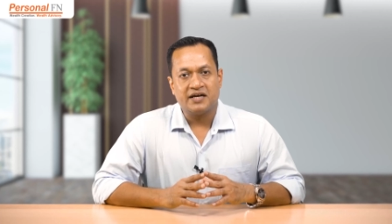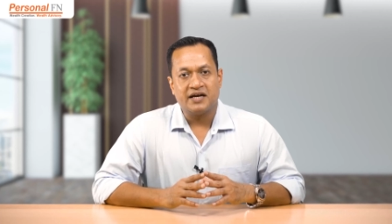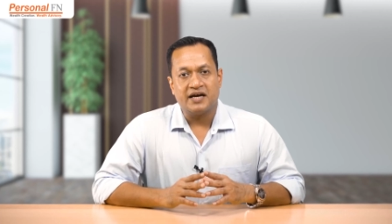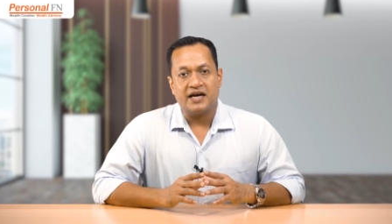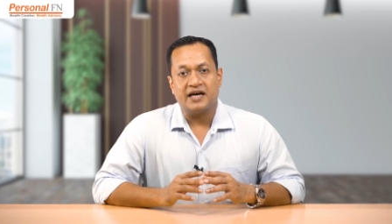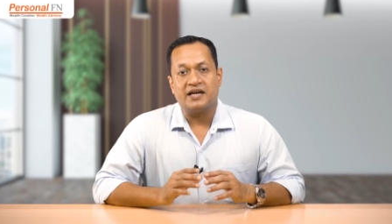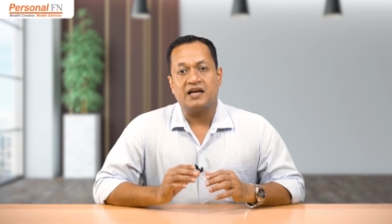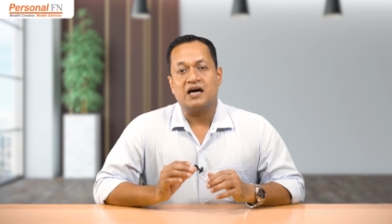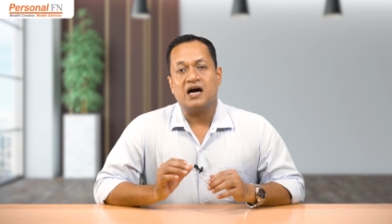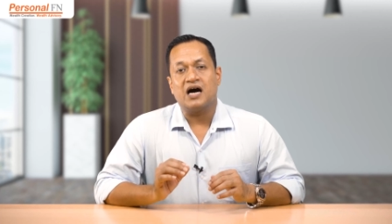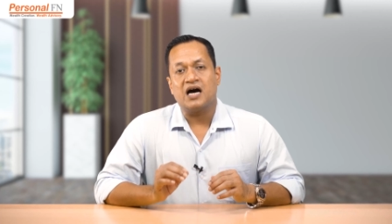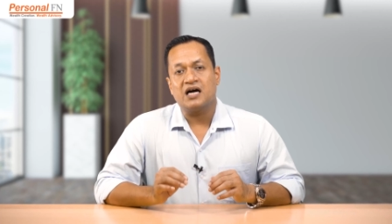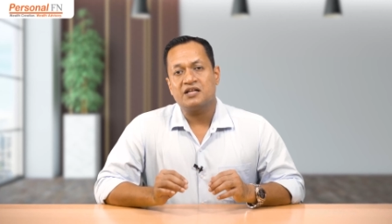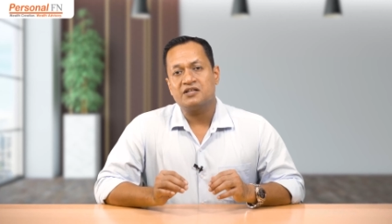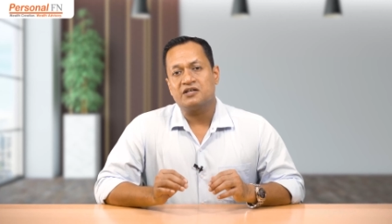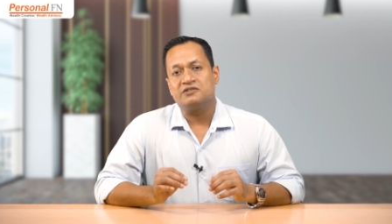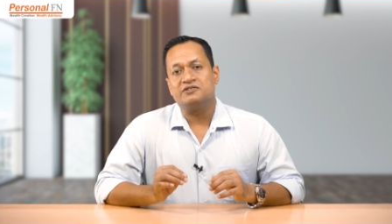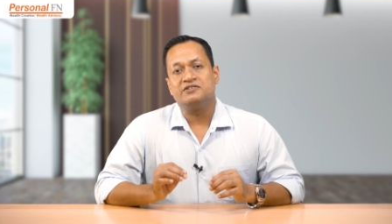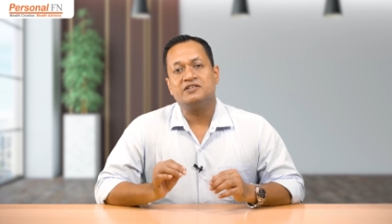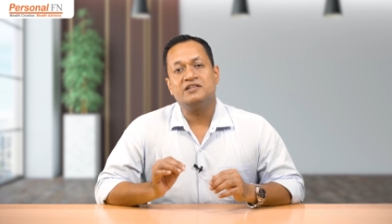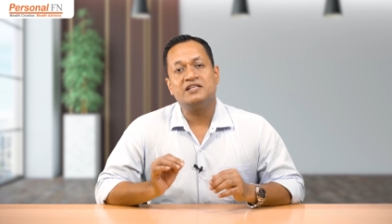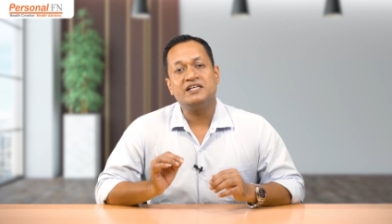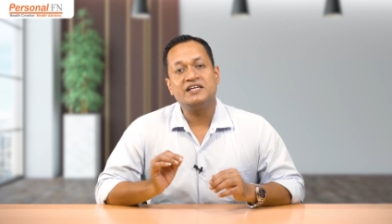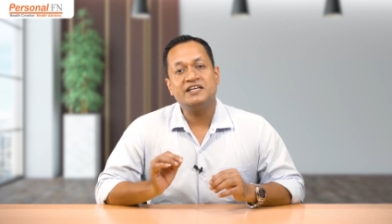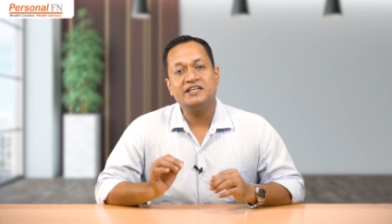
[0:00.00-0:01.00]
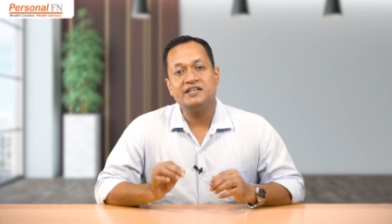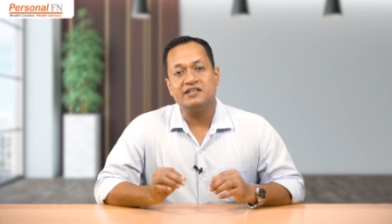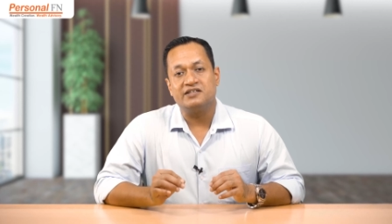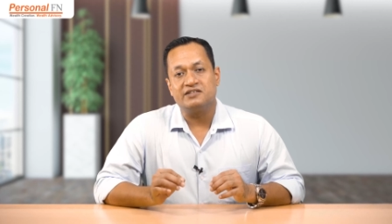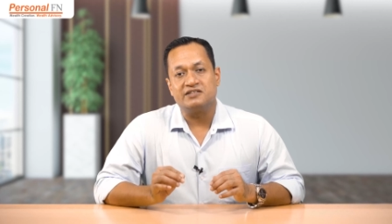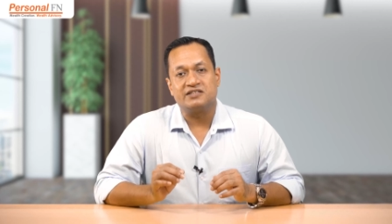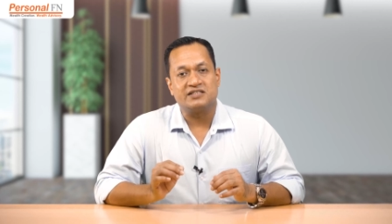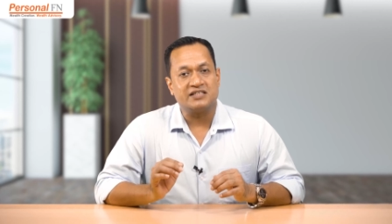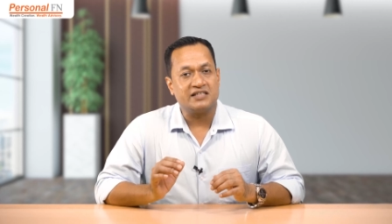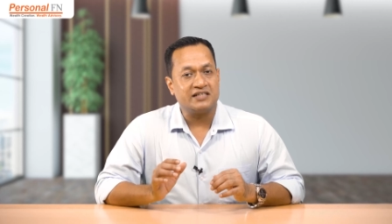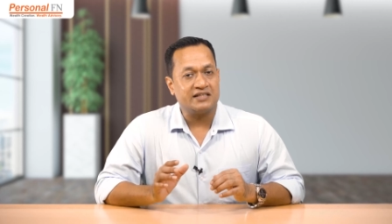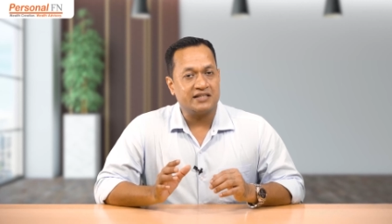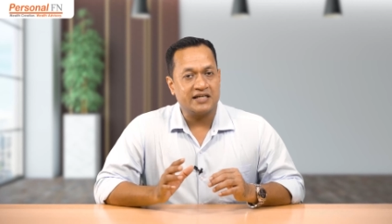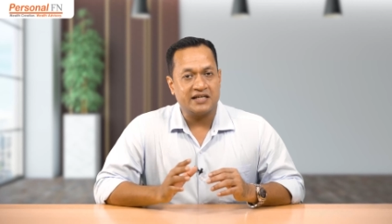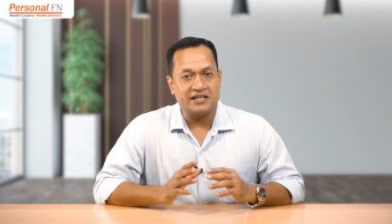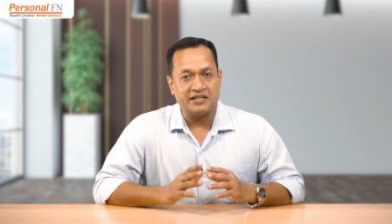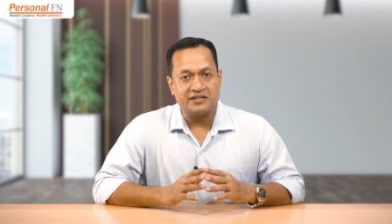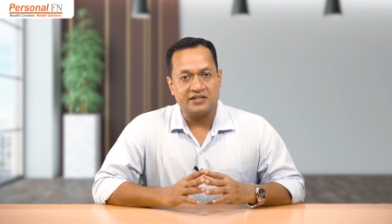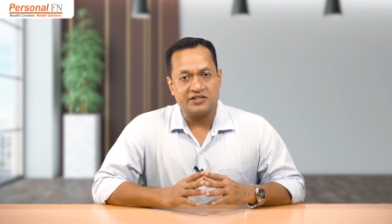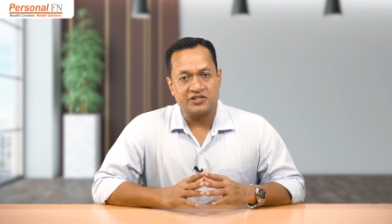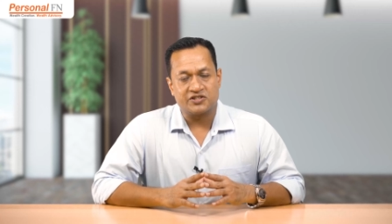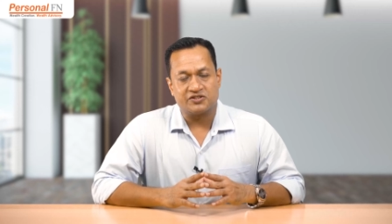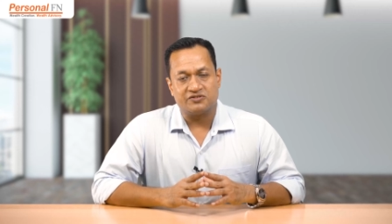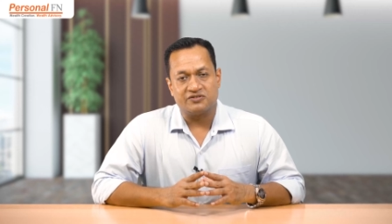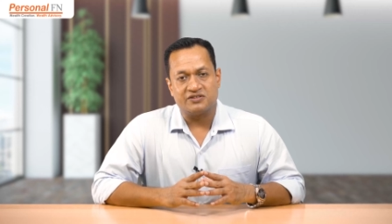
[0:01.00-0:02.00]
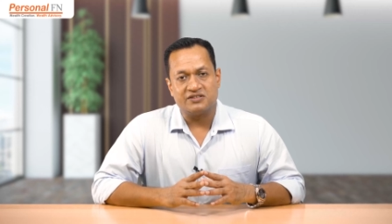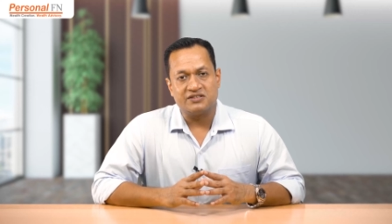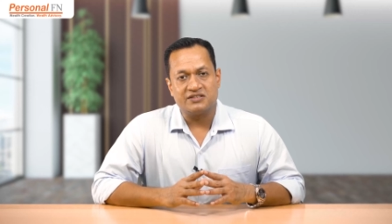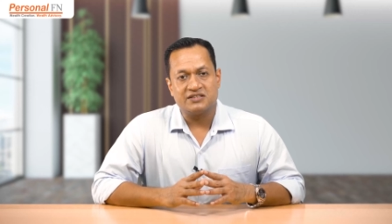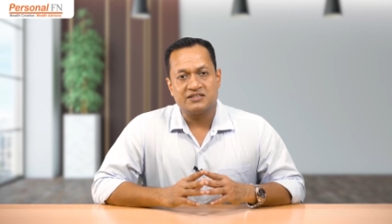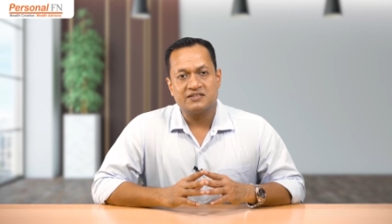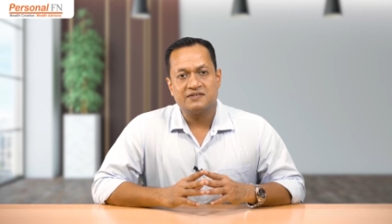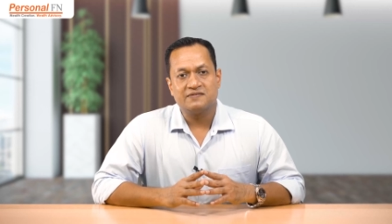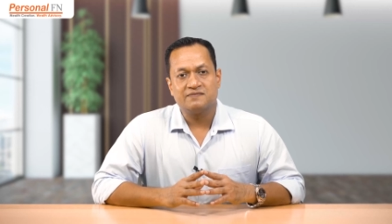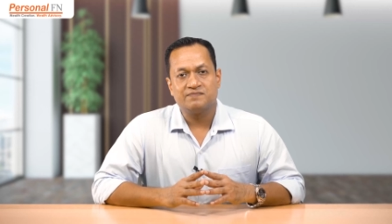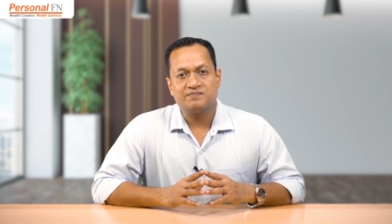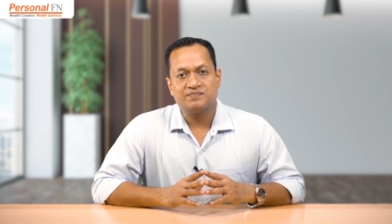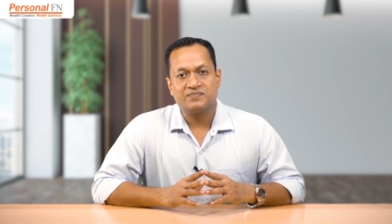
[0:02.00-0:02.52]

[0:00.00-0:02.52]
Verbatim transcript: and are the leaders in their industries.